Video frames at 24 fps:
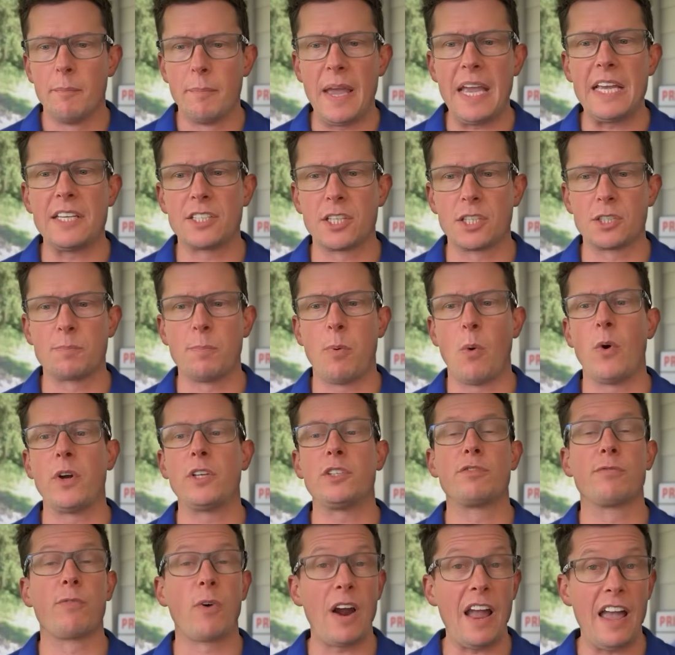basis
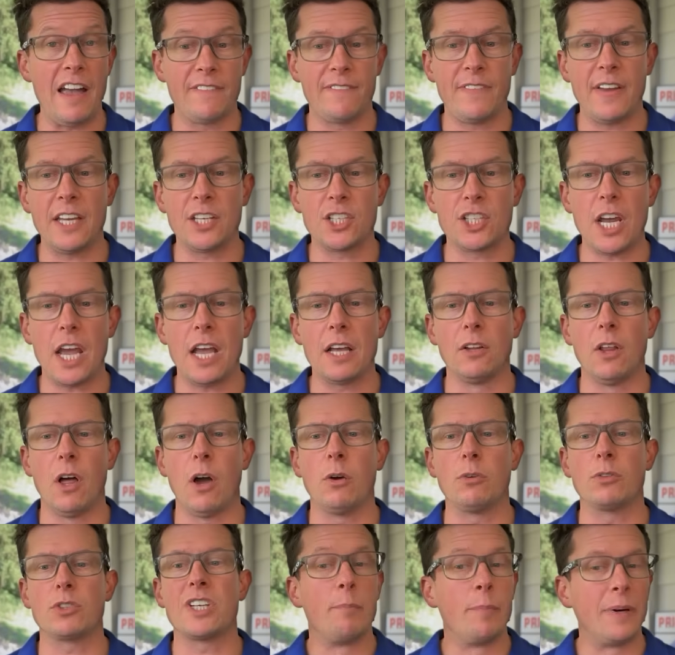points for FHA
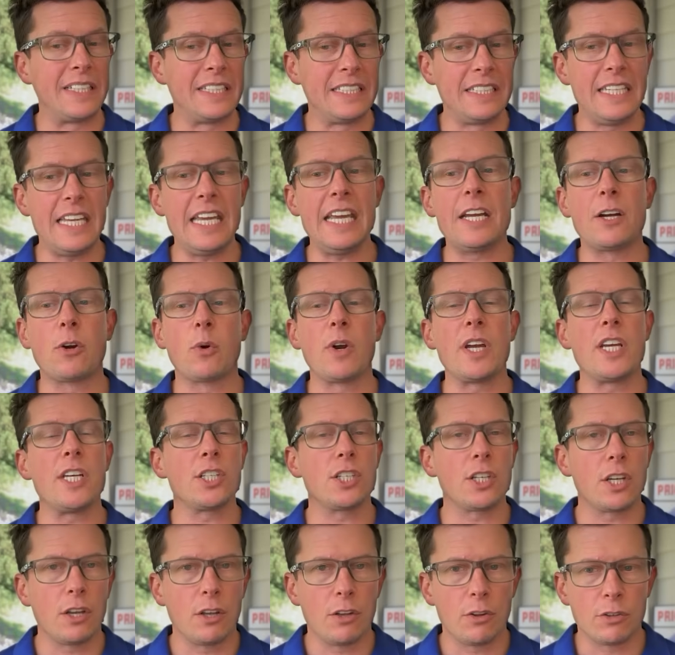loans, but
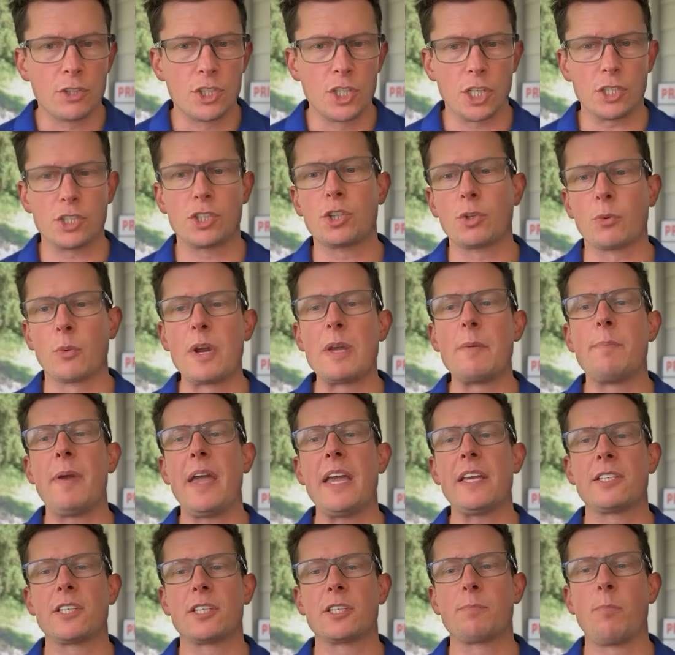decreased just 3
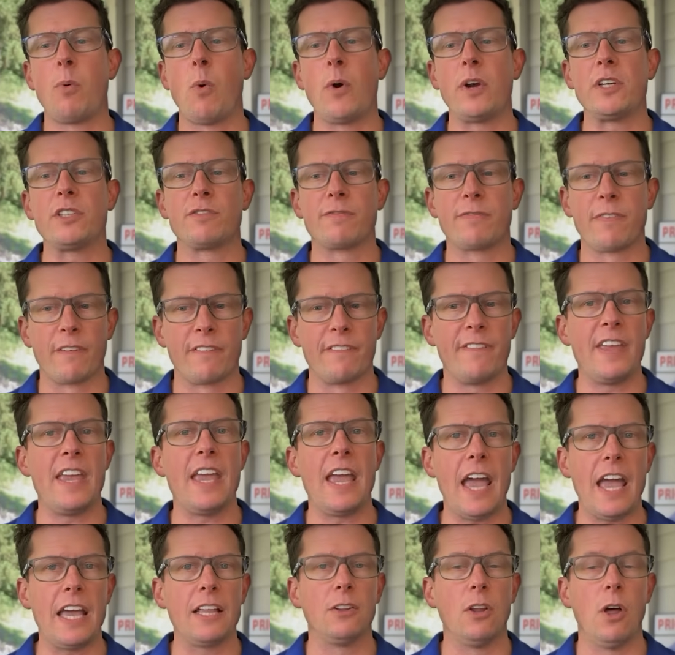basis points for
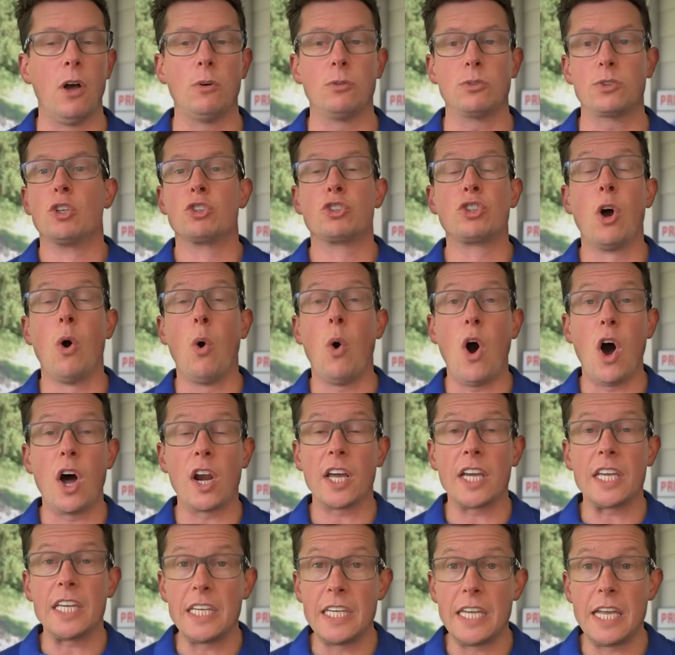VA loans. So on
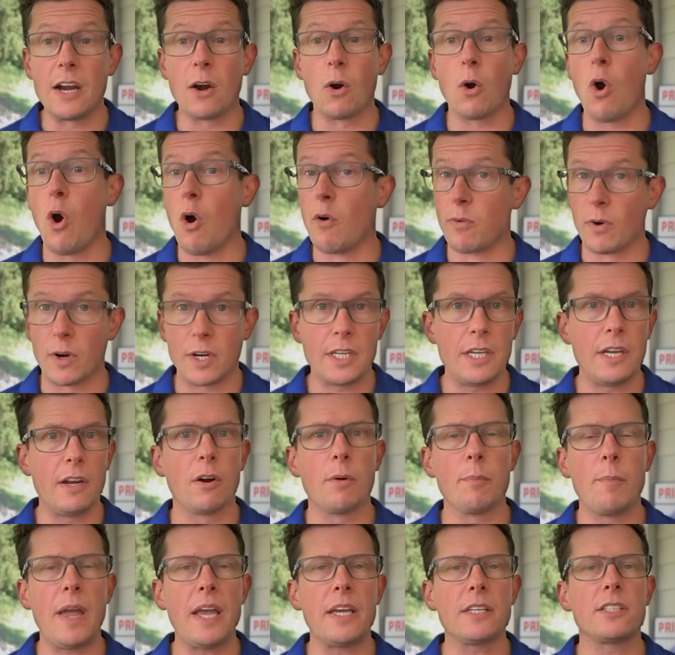a
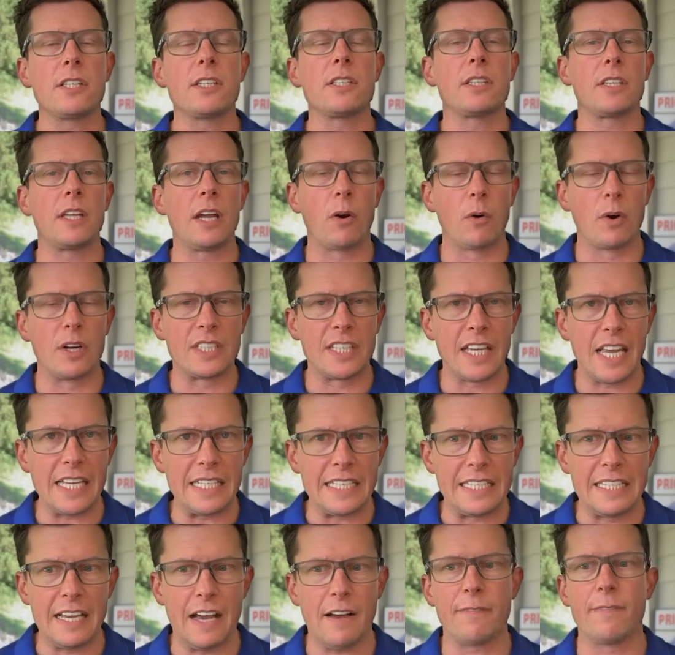year-over-year basis, there is a
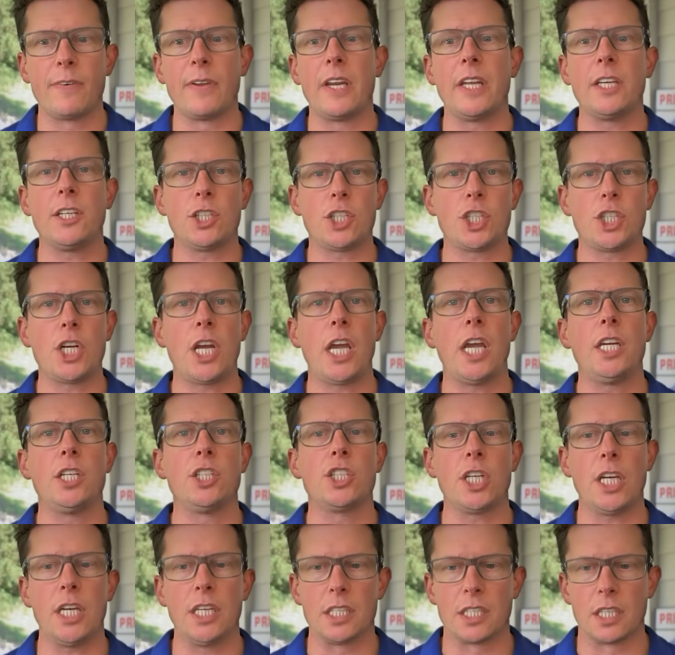definite
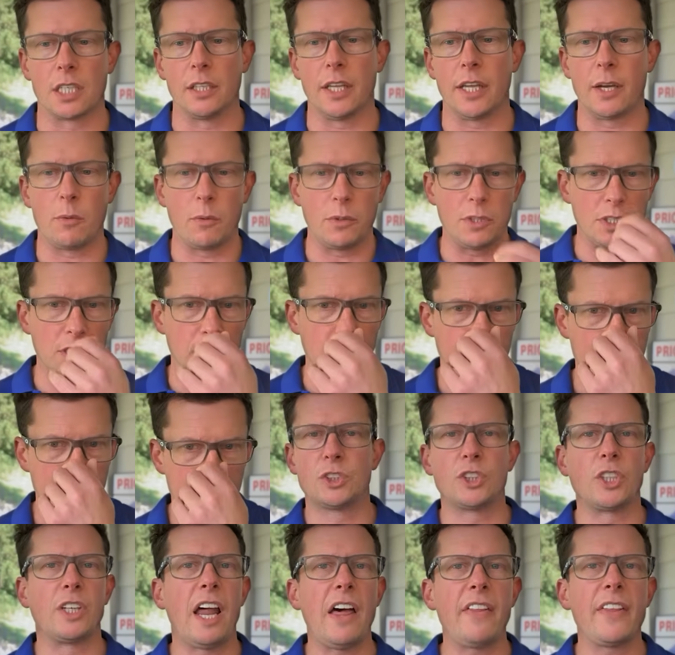change in delinquencies.
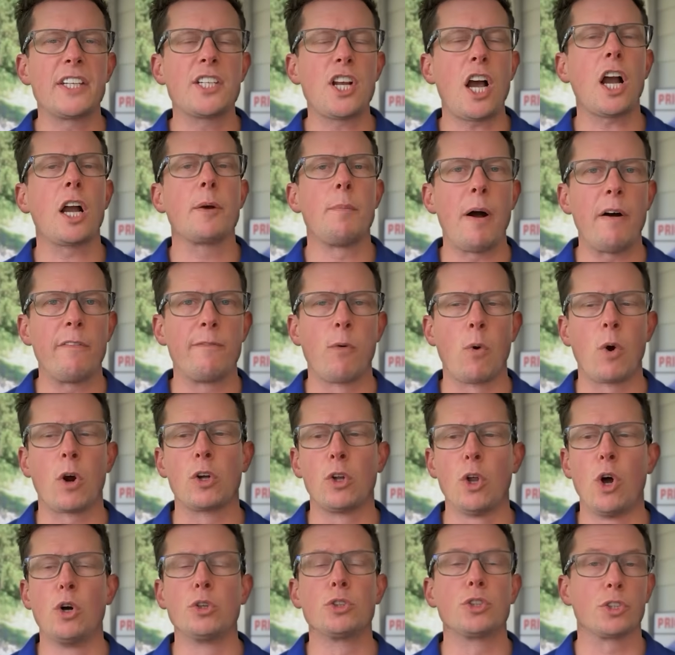So now they talk about
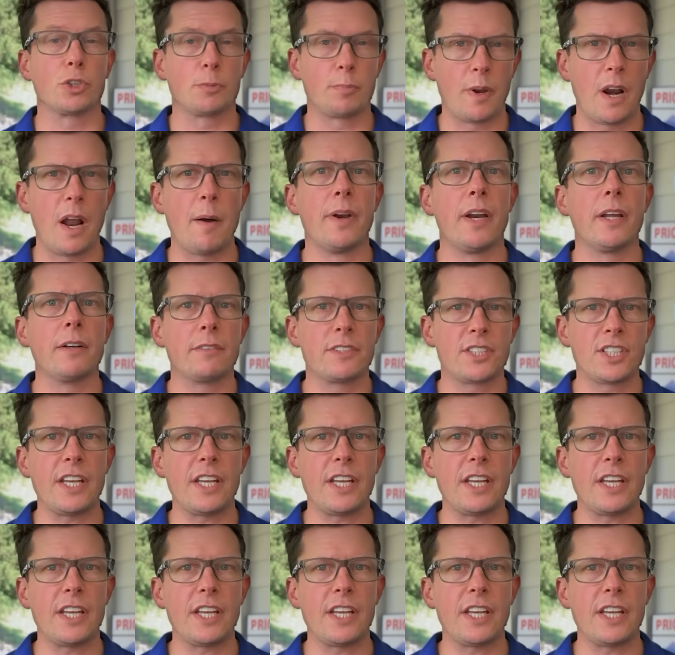foreclosures, but I'm going to